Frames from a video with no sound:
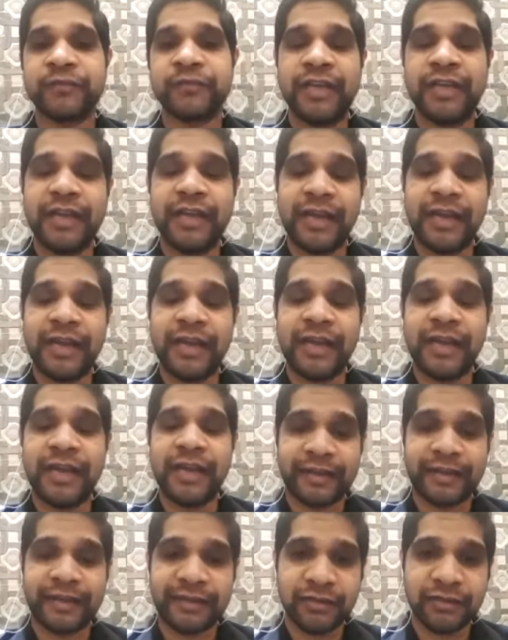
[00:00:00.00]

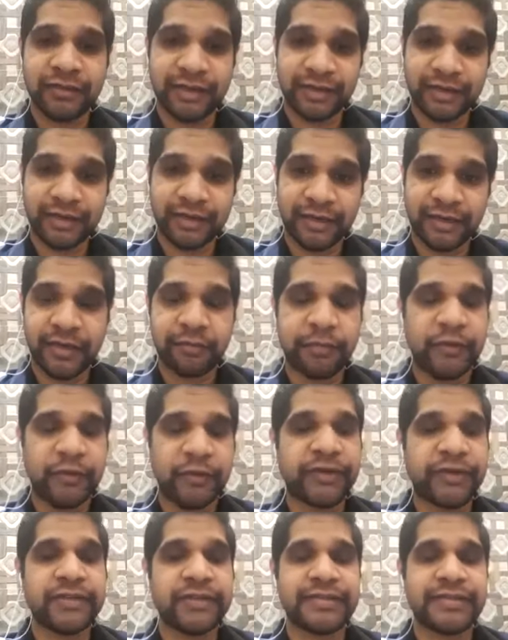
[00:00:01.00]
electrical and
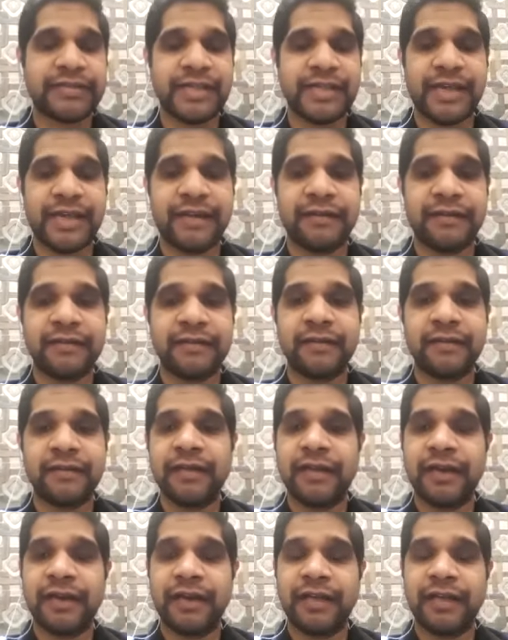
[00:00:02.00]
computer is there,
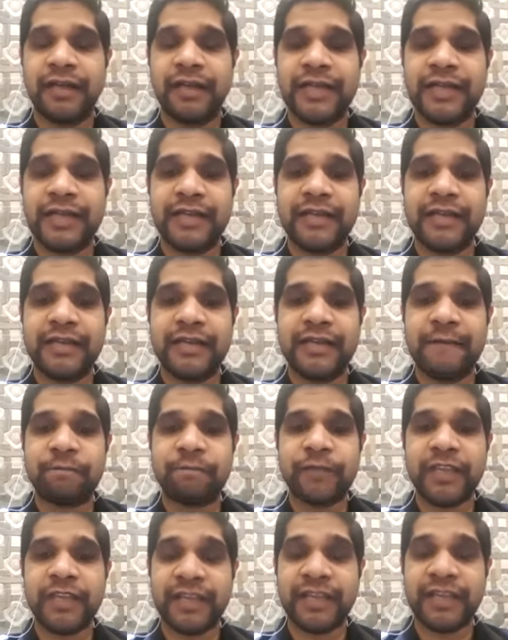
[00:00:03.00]

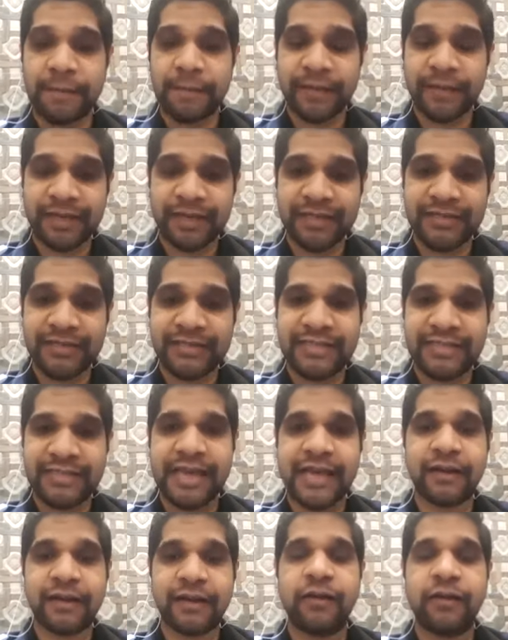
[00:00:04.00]
chemical is
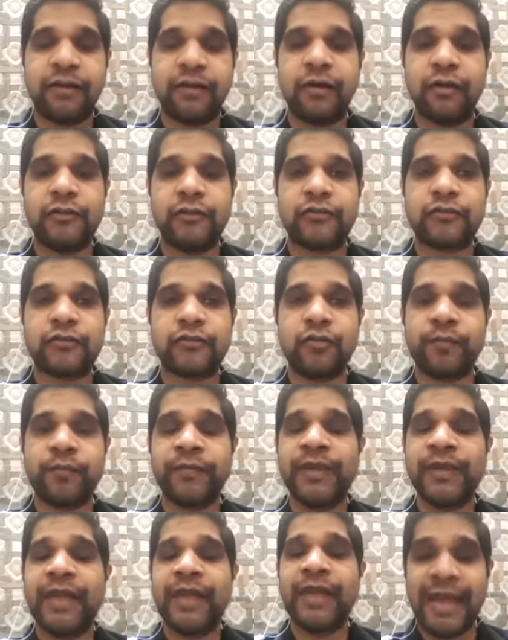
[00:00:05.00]
there,
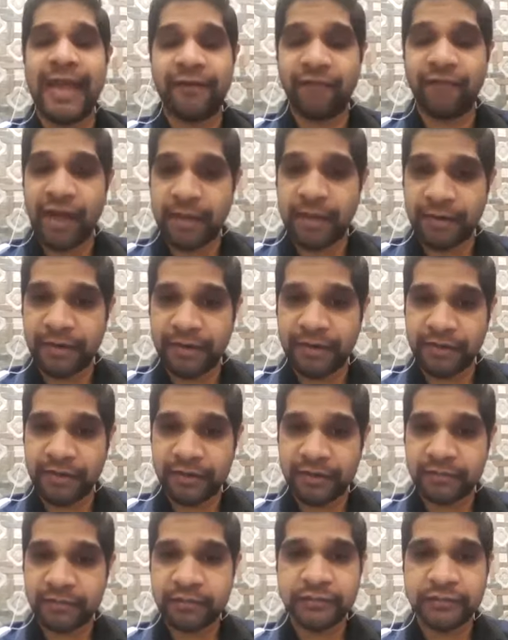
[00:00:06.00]
also
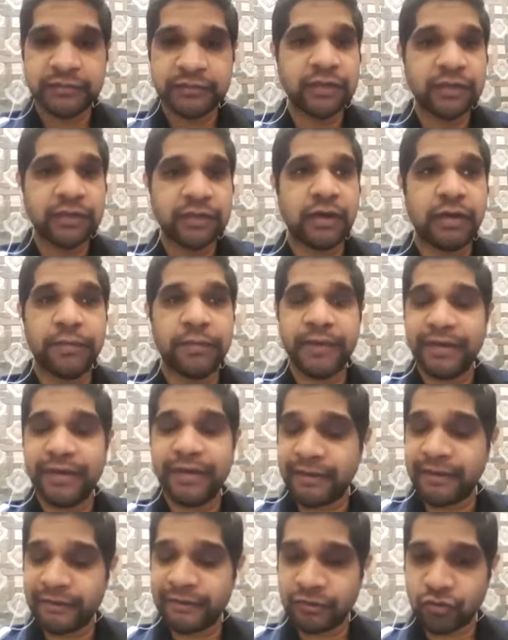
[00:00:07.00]
environmental,
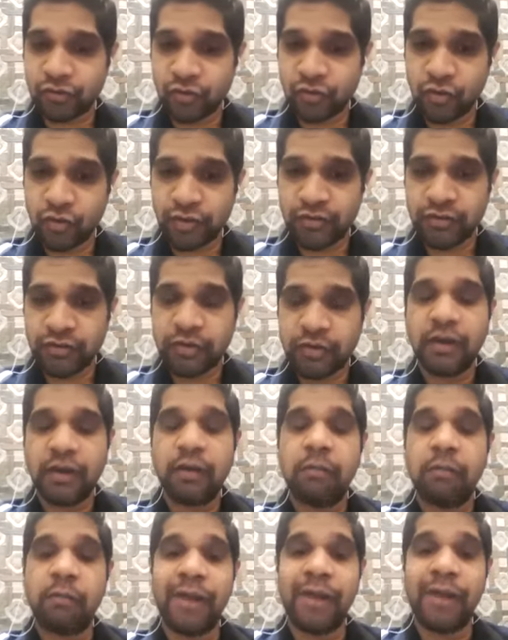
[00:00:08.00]
mineral resource,
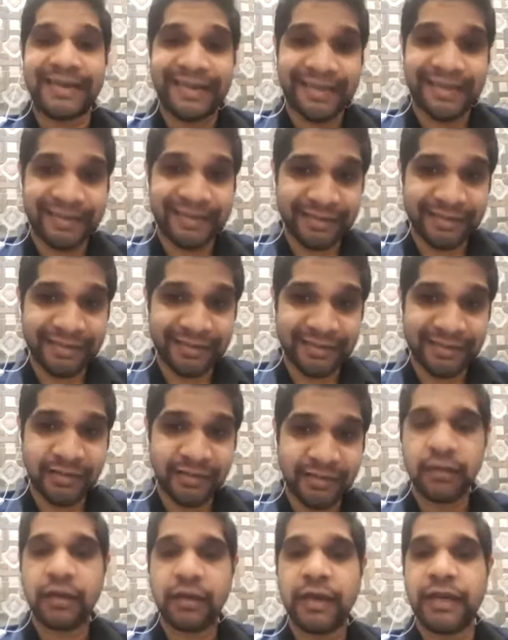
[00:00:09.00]

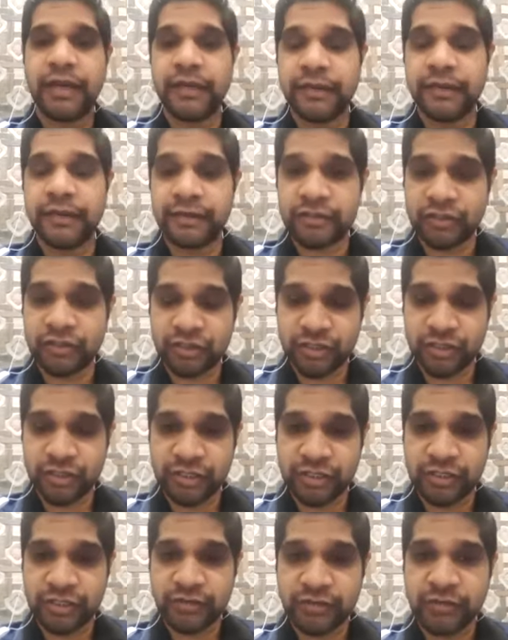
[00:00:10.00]
material,
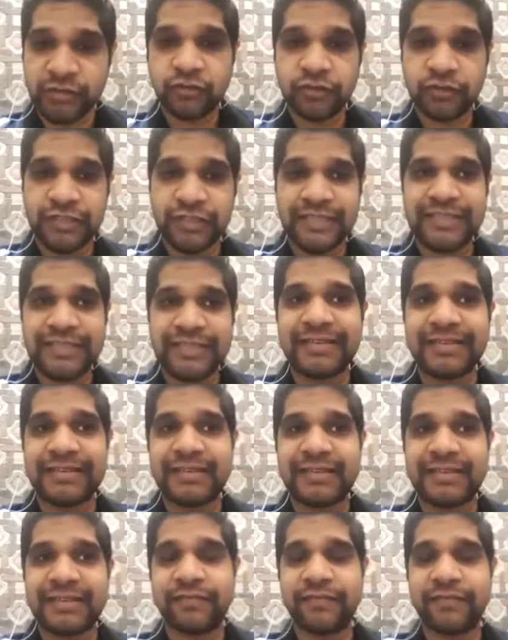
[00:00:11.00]
industrial. So these
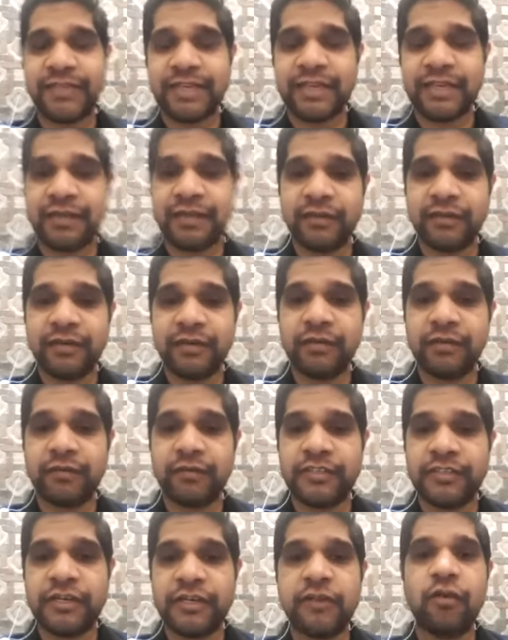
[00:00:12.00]
are something,
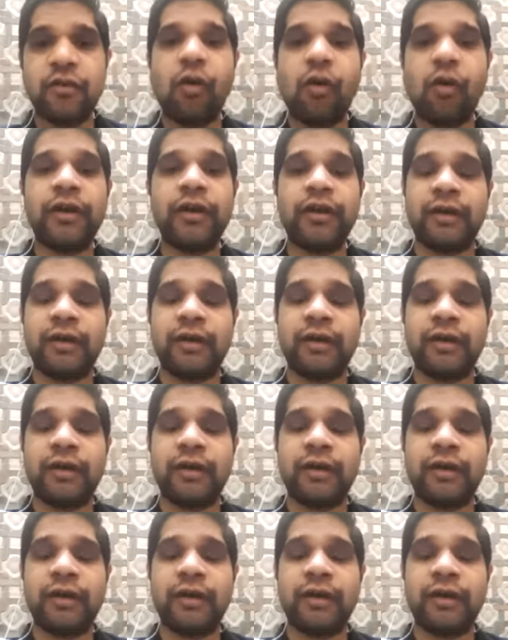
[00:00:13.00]
which are not